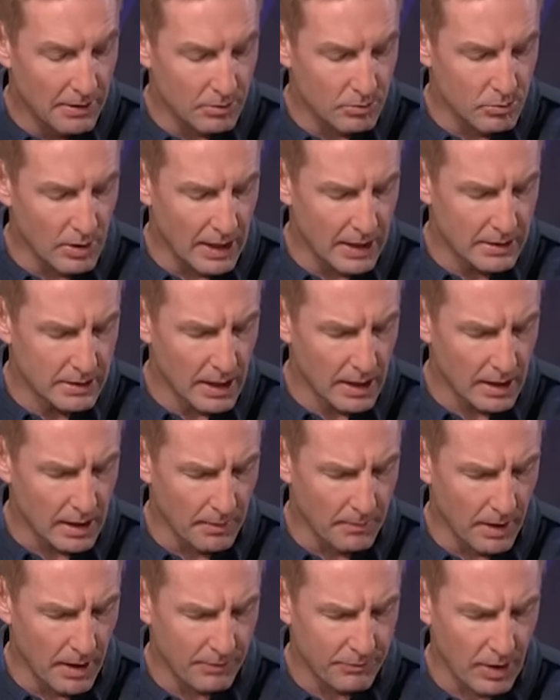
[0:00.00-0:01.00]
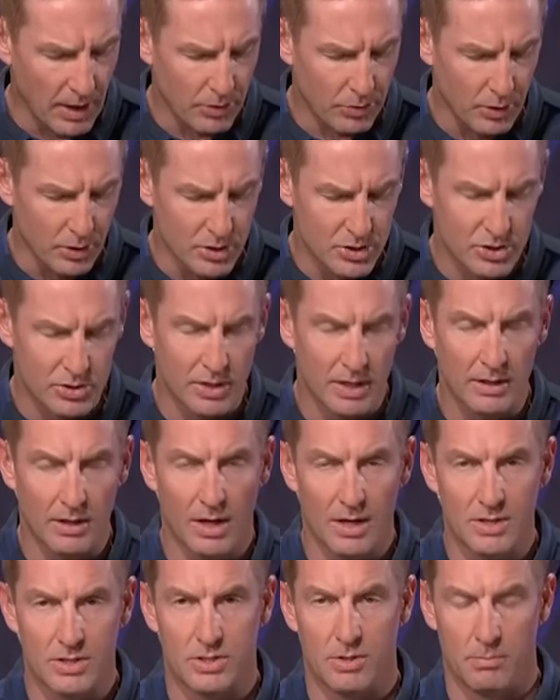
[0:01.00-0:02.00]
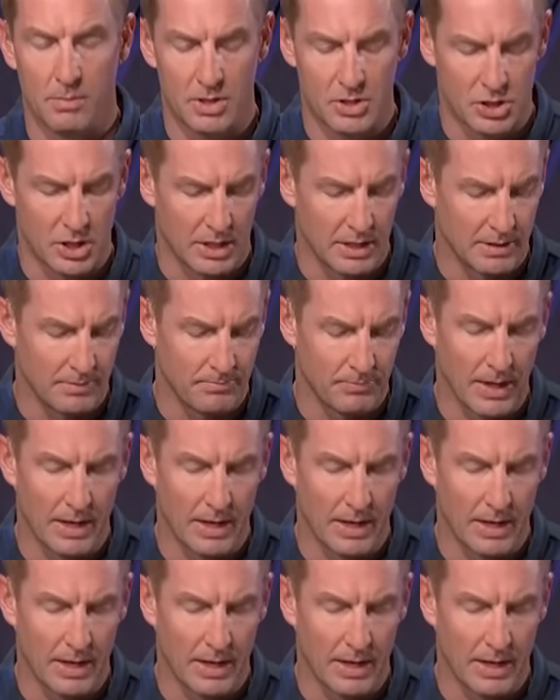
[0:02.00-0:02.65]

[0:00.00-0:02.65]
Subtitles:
Ryan Day coming off that third straight loss to Michigan